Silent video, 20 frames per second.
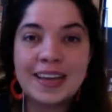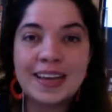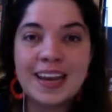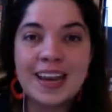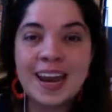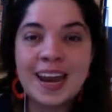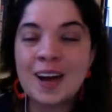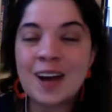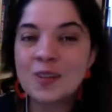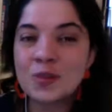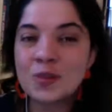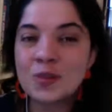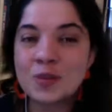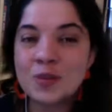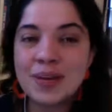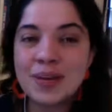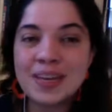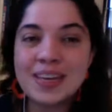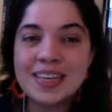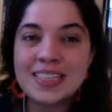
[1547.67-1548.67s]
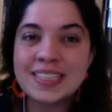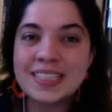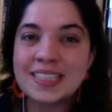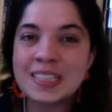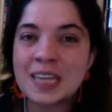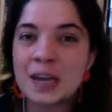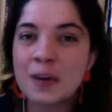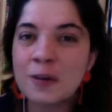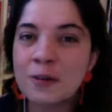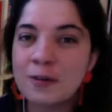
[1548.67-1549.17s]
also I made a
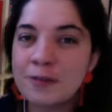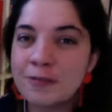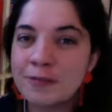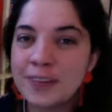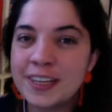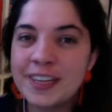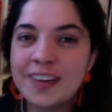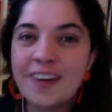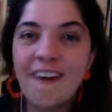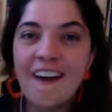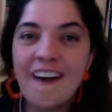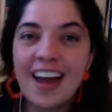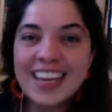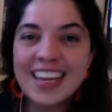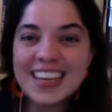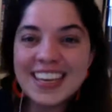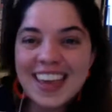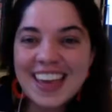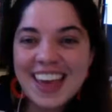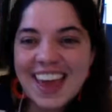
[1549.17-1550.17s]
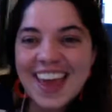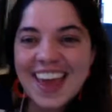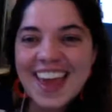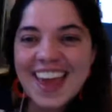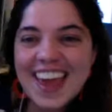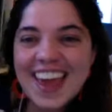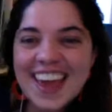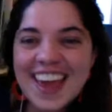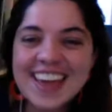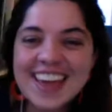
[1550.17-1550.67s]
second video. Yay!
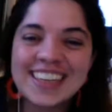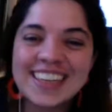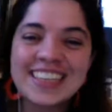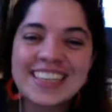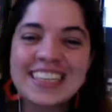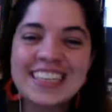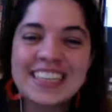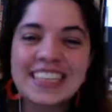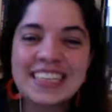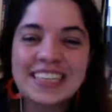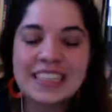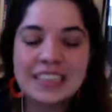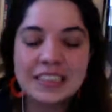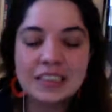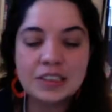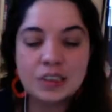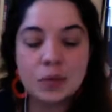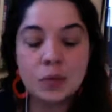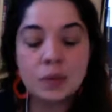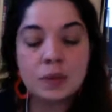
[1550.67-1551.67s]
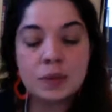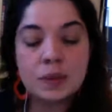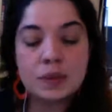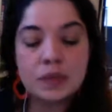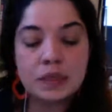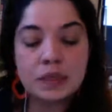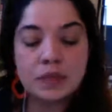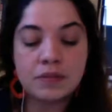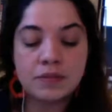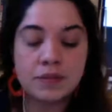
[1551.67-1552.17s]
So
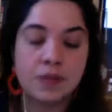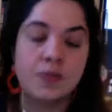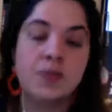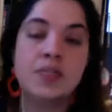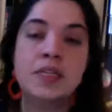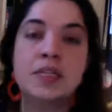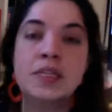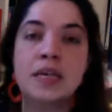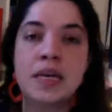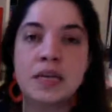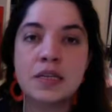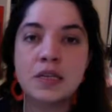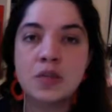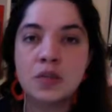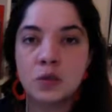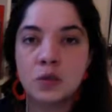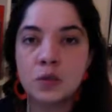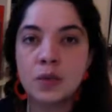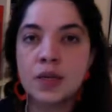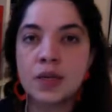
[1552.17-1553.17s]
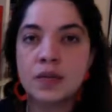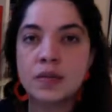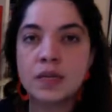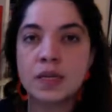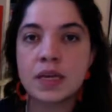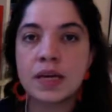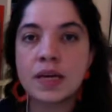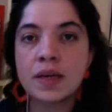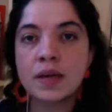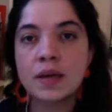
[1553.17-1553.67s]
in 15 days, 2 weeks
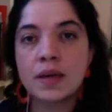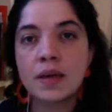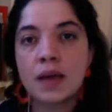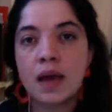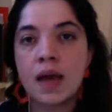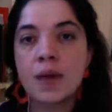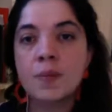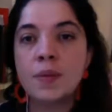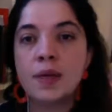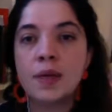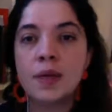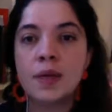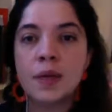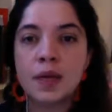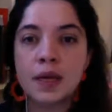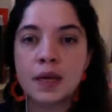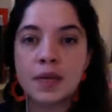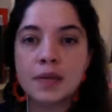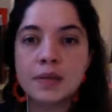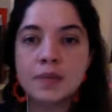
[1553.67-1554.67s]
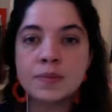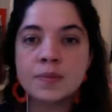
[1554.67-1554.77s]
again, I'm here again.